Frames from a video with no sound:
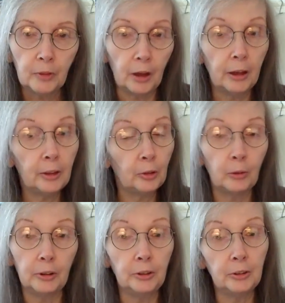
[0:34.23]
I had
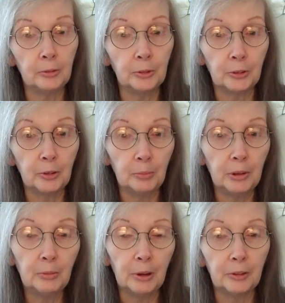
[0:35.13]
no idea it was going to
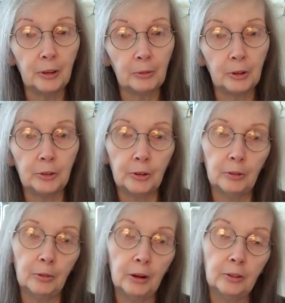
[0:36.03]
be about that when I
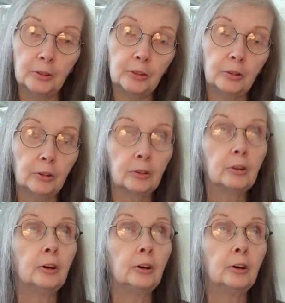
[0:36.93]
started writing the song.